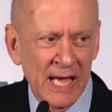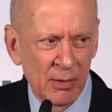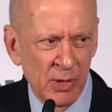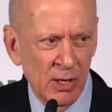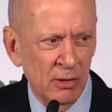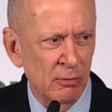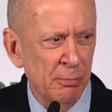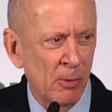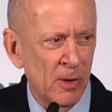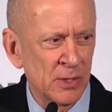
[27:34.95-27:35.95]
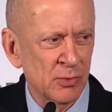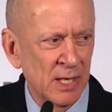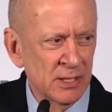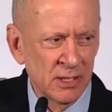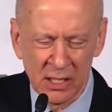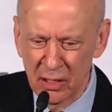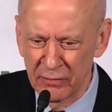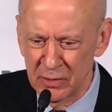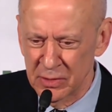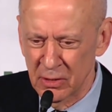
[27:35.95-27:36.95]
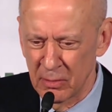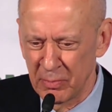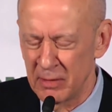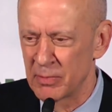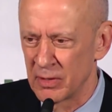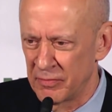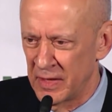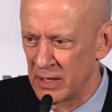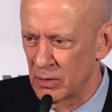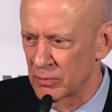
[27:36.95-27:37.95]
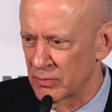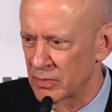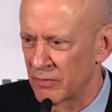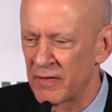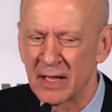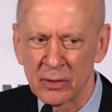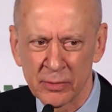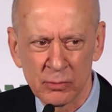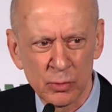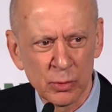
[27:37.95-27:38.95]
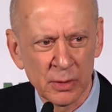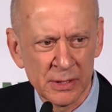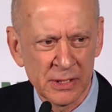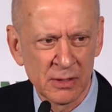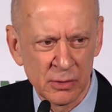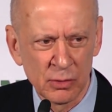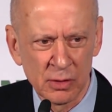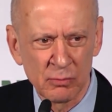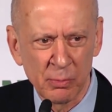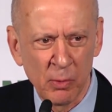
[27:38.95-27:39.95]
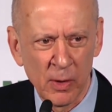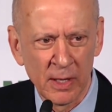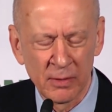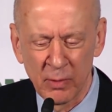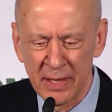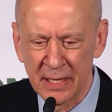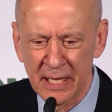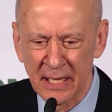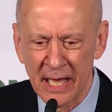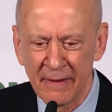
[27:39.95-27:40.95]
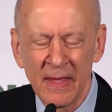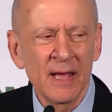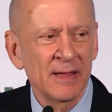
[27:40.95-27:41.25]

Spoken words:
American reporters rights to interview certain people if they don't follow the rules and report in the way that they like.